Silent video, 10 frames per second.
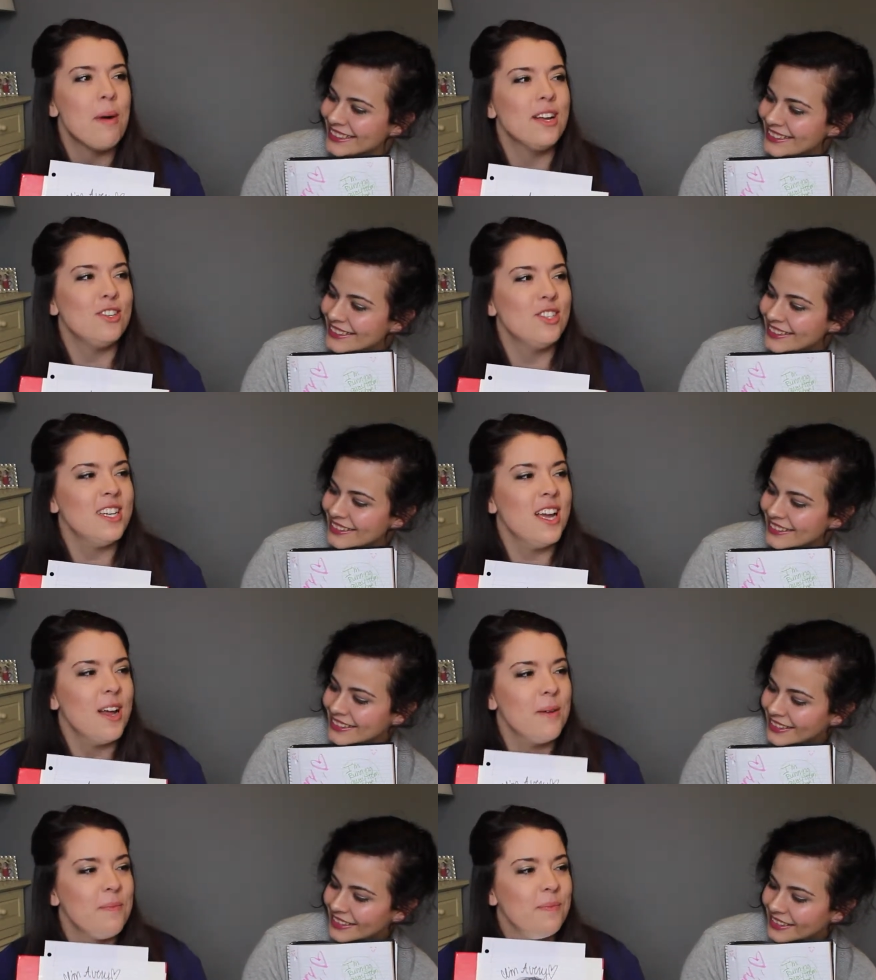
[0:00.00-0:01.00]
Speaker 1: but she,
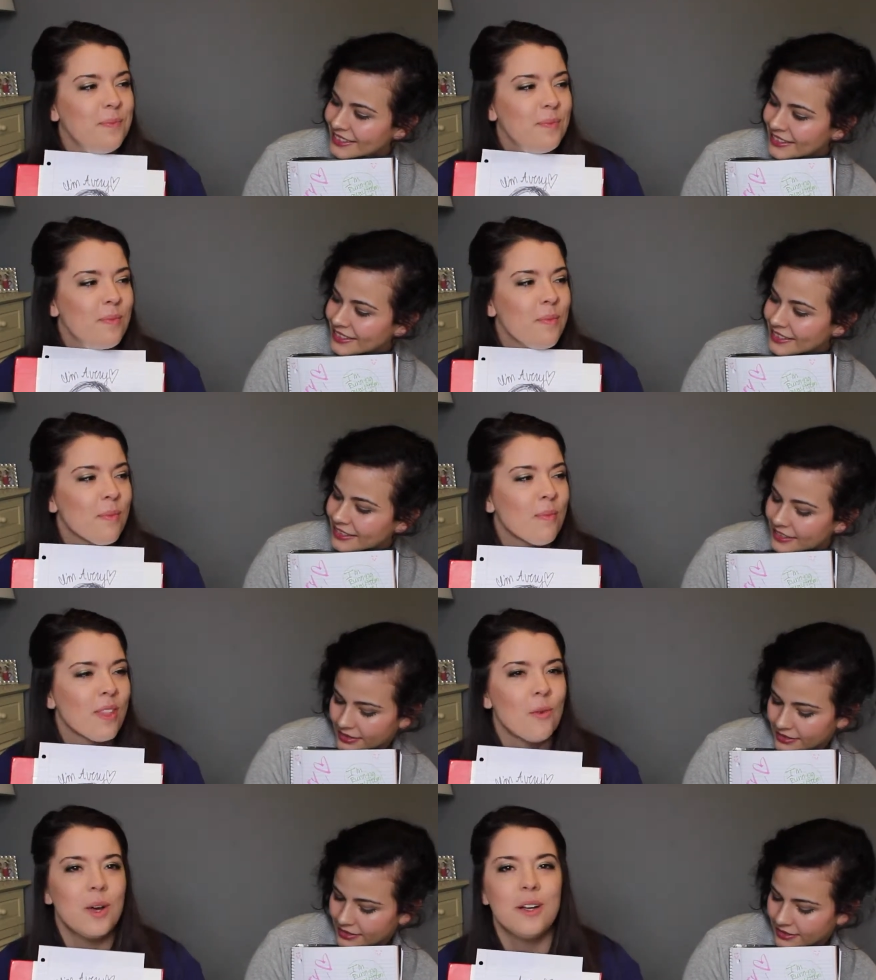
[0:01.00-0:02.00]
um,
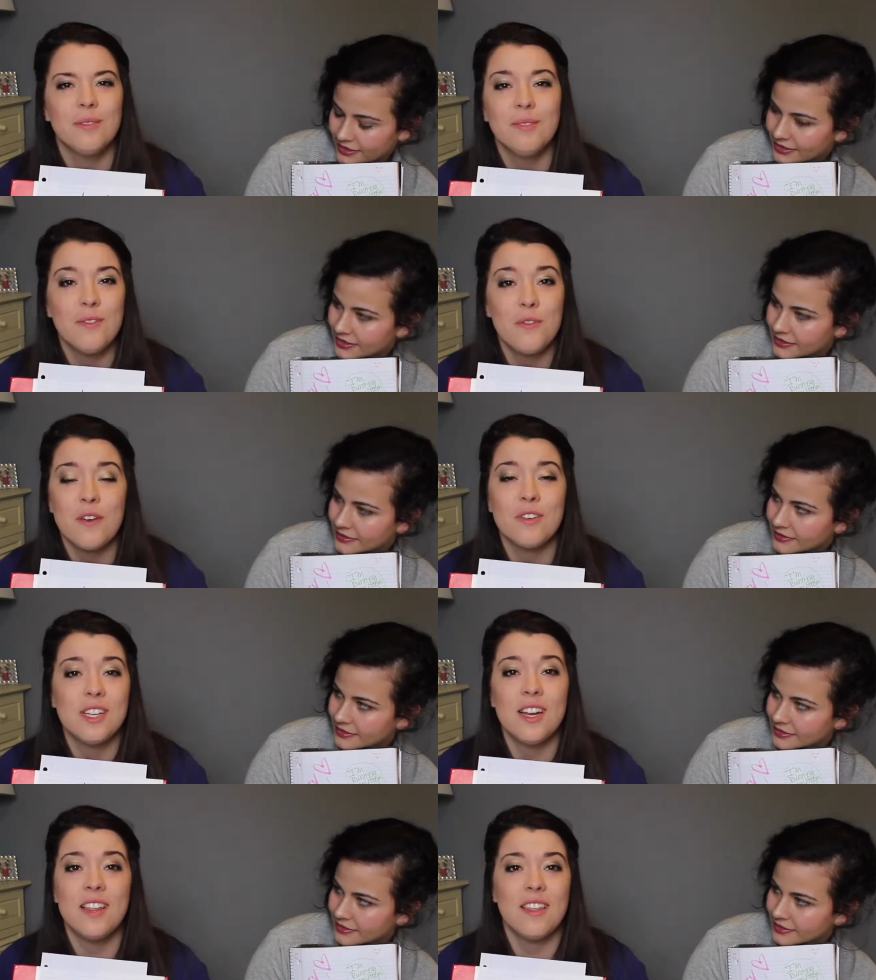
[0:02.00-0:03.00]
well, if you've ever
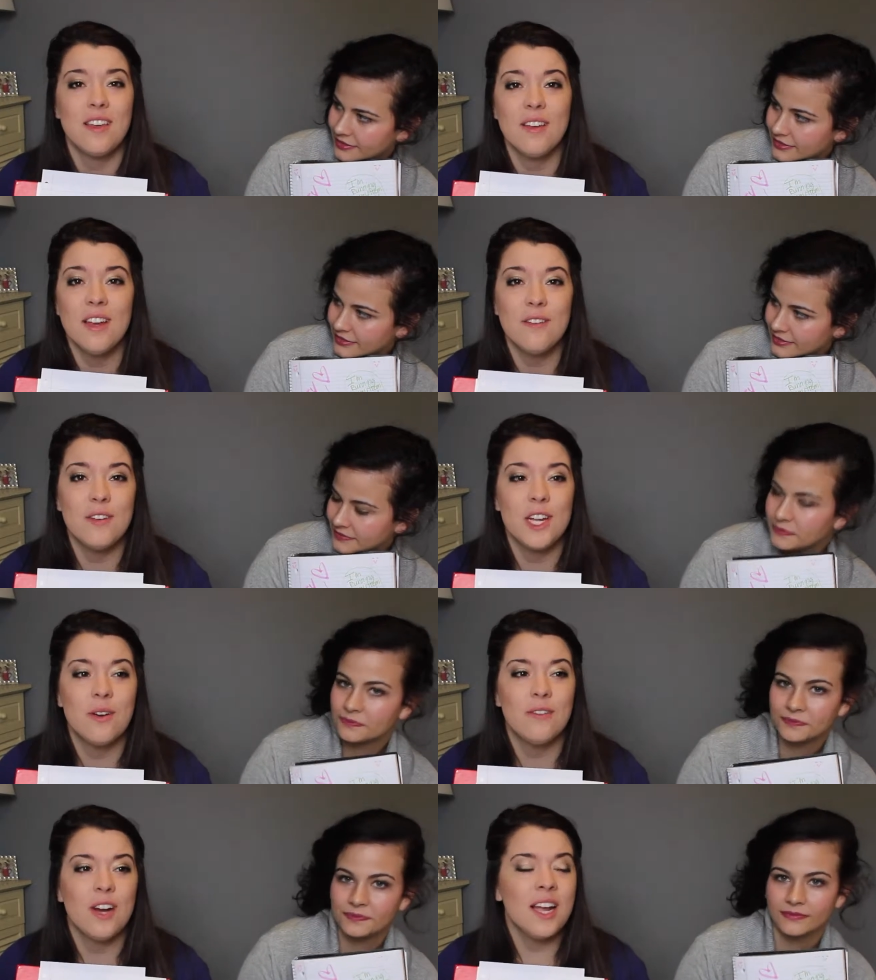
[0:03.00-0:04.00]
seen anything, any
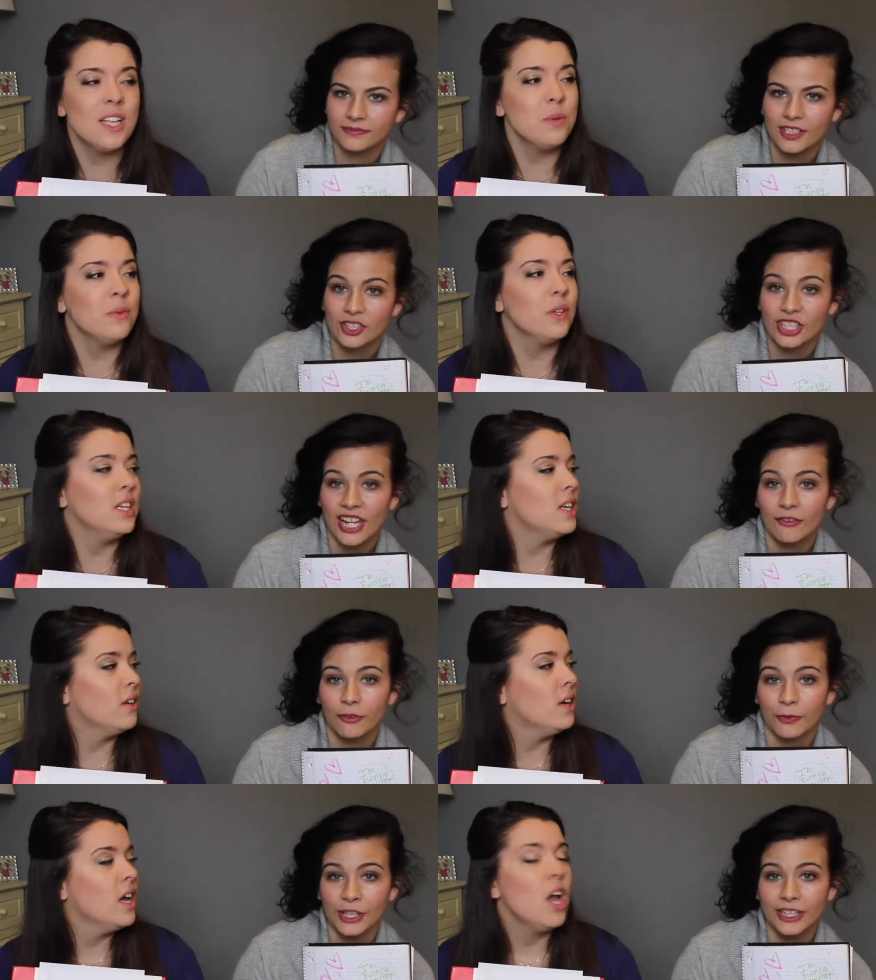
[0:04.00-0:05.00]
video of her, I guess we really don't.